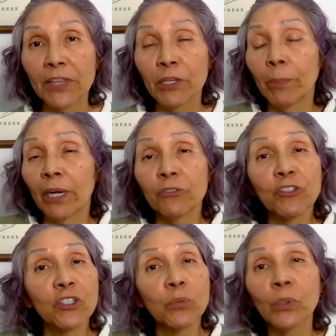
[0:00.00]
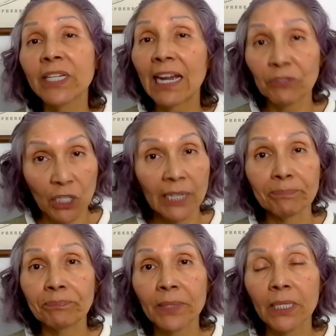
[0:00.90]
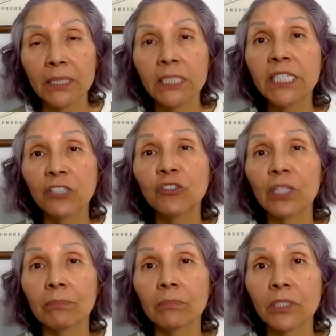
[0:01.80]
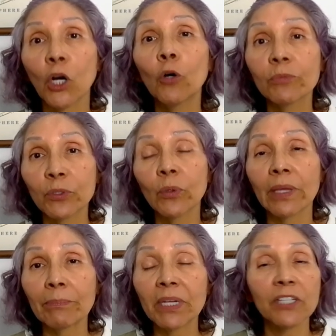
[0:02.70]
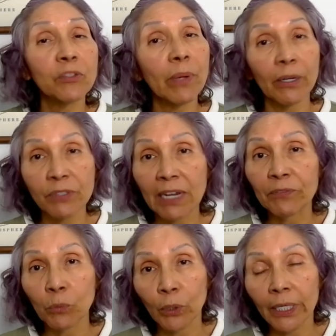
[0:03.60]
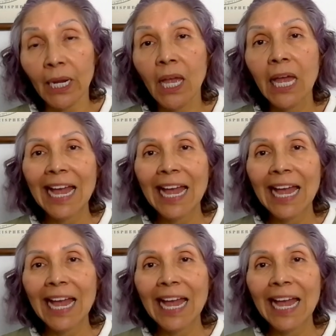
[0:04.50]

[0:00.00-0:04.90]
Their parents just wouldn't have time to teach them, to homeschool them, because the parents have to work.